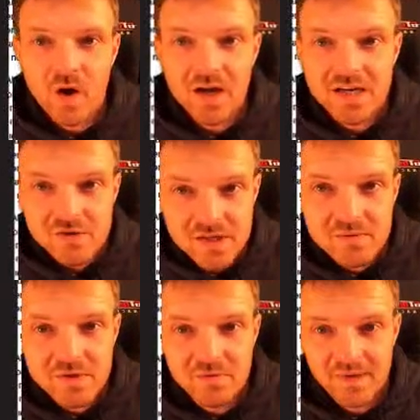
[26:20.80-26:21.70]
I
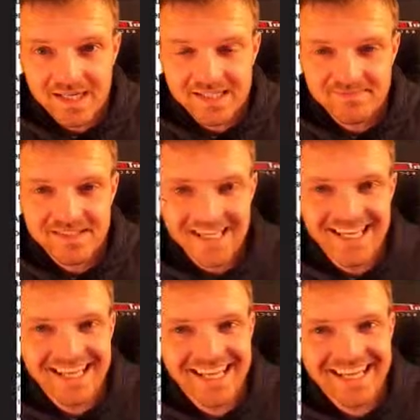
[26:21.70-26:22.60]
agree with you, Penny.
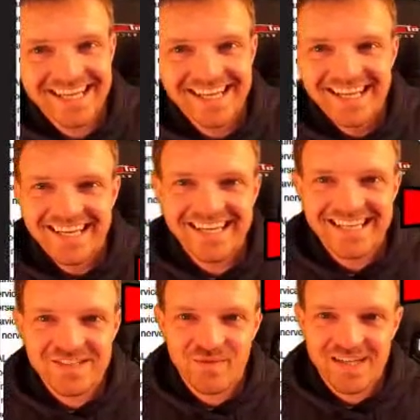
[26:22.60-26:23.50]

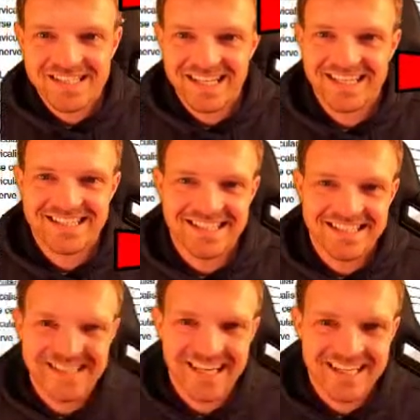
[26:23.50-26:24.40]
It is fascinating.
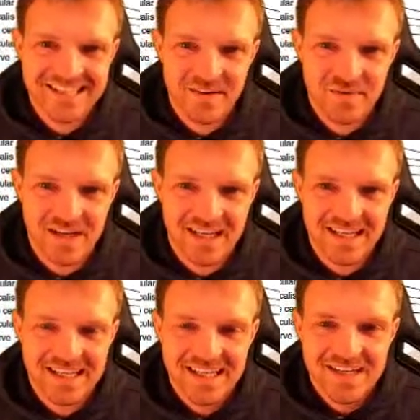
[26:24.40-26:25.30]
Yeah,
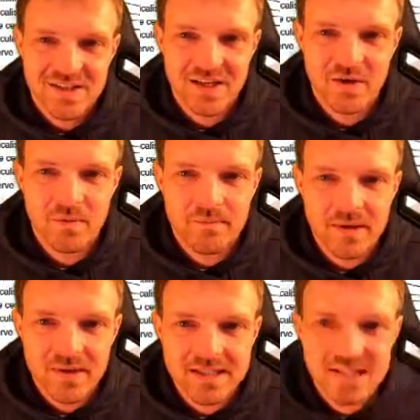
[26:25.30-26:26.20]
definitely. So,
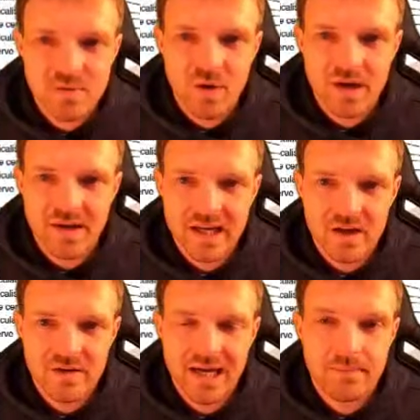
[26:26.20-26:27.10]
but this is why they
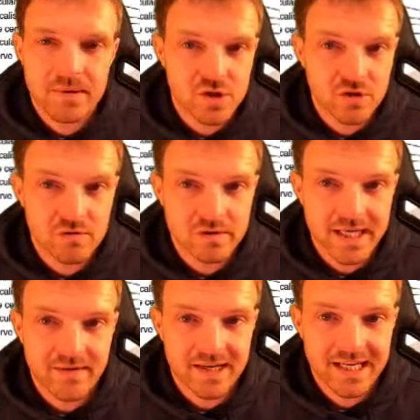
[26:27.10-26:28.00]
go the epidural
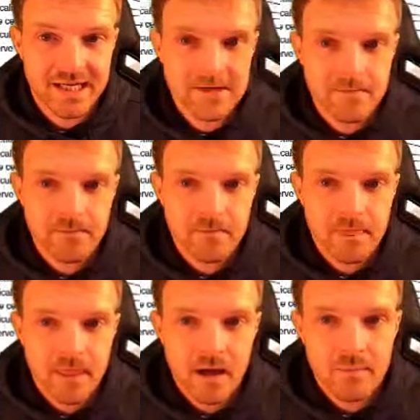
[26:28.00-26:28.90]
down here,
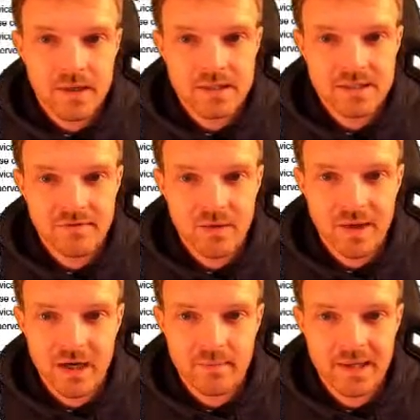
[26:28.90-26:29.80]
because if they
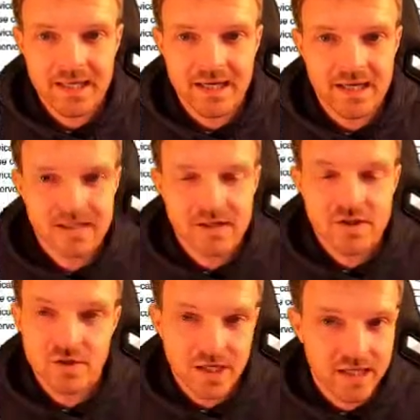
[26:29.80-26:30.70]
went up here,
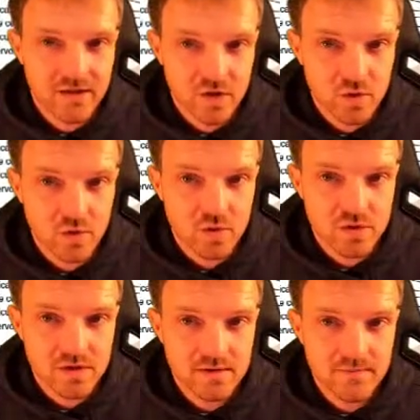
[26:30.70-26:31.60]
you'd hit the cord.